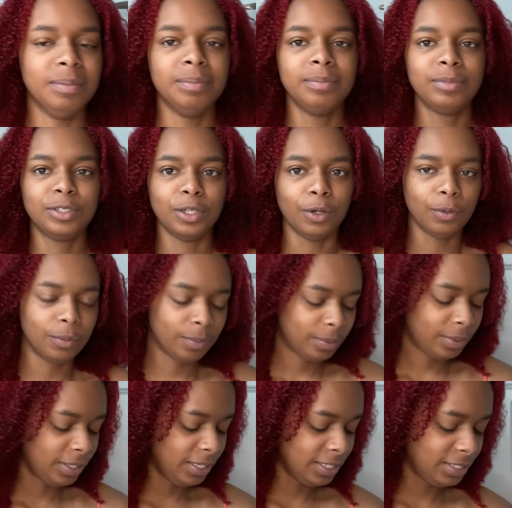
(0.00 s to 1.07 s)
so
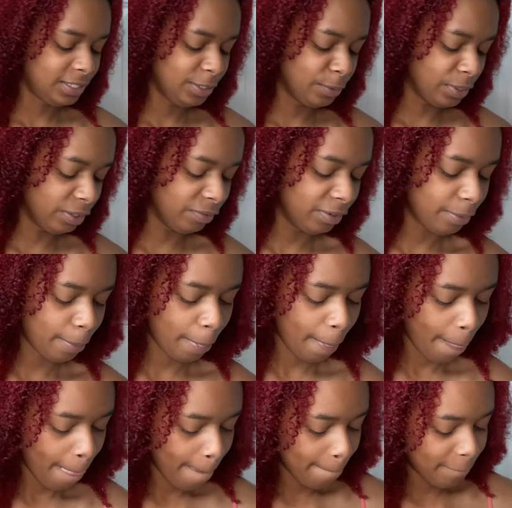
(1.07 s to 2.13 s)
it's irrelevant.
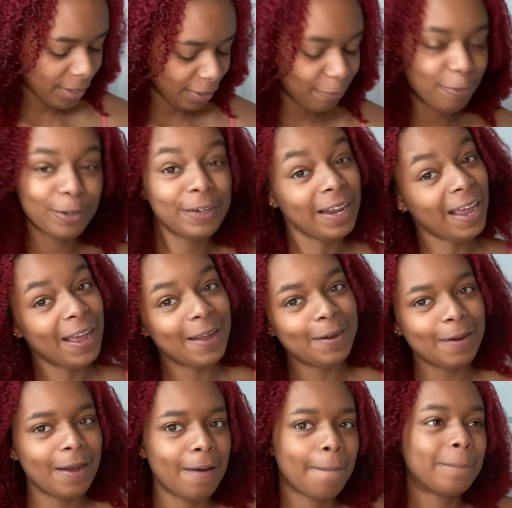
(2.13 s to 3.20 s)
But for
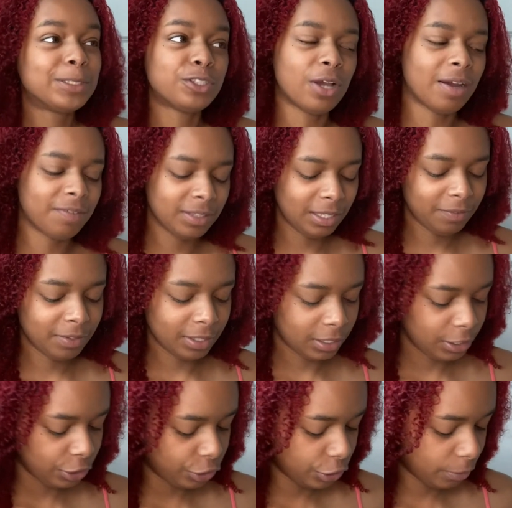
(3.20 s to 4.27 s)
now, so I have a leave-in
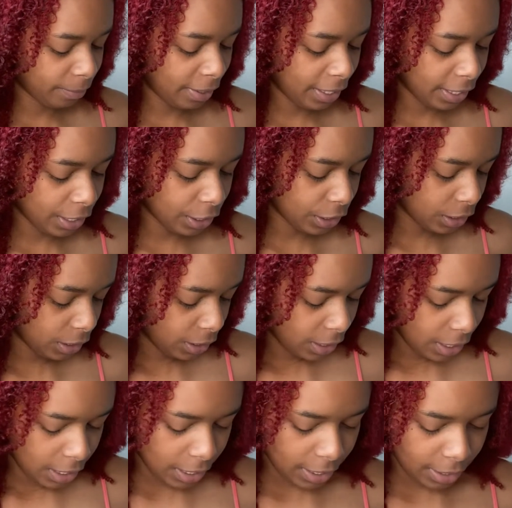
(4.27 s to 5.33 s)
conditioner in my hair.
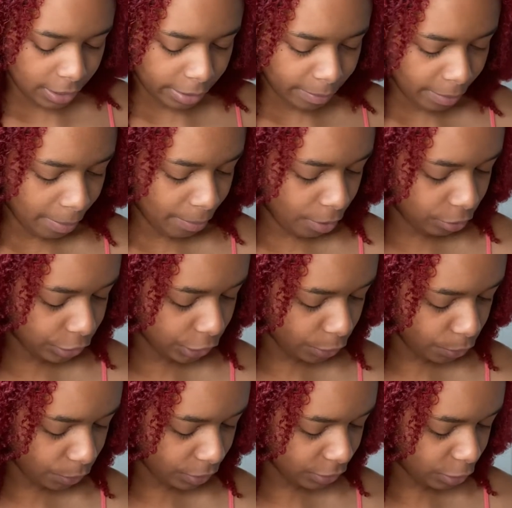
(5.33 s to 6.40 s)
I'm also
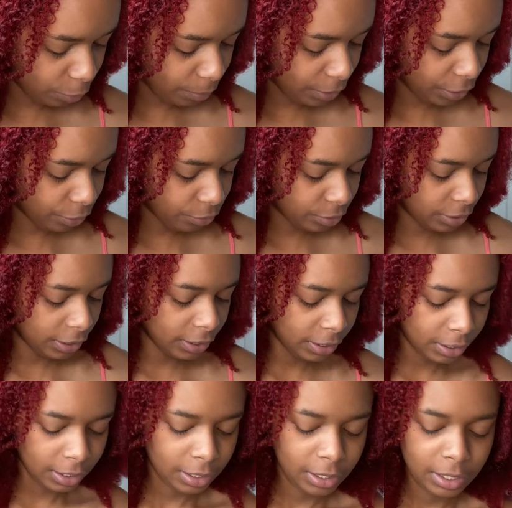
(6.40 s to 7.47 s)
going to be using
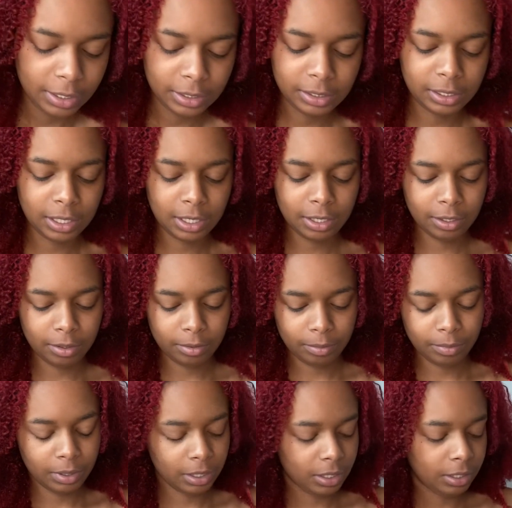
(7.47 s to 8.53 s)

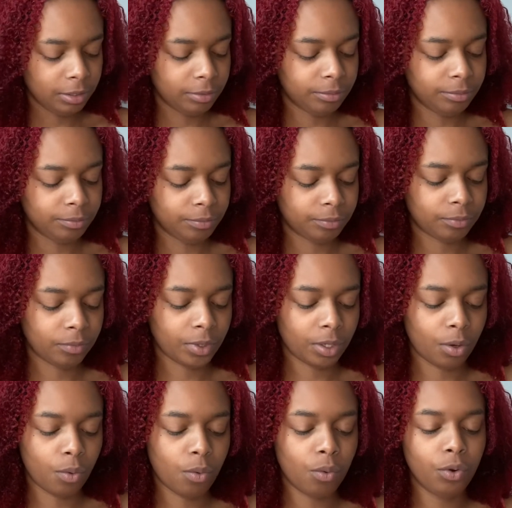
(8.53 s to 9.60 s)
some
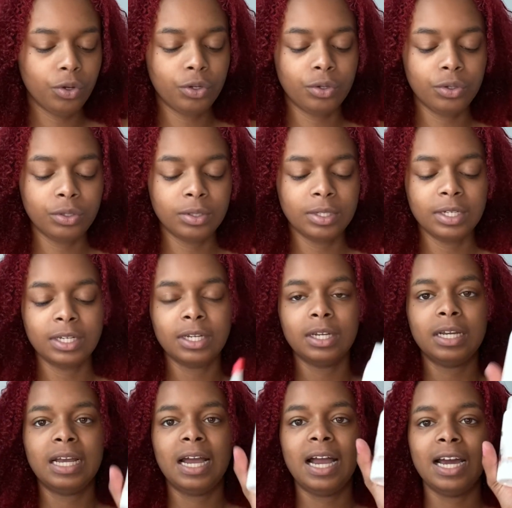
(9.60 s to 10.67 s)
oil.
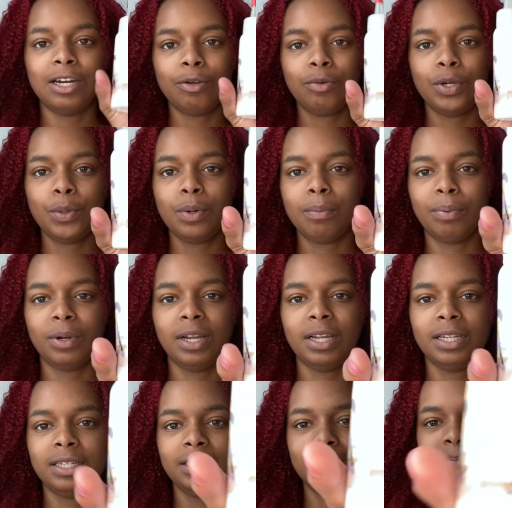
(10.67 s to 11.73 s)
I don't know what
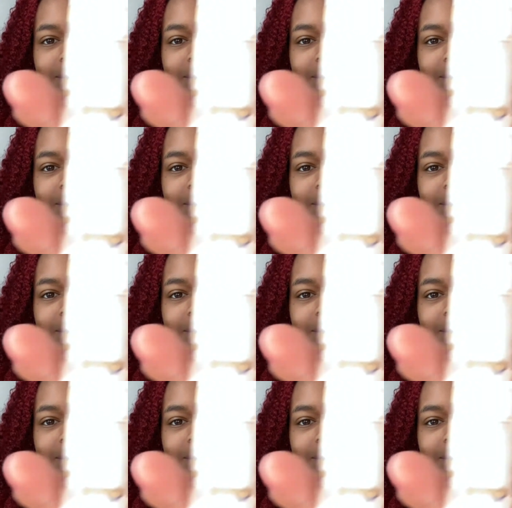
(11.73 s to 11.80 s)
brand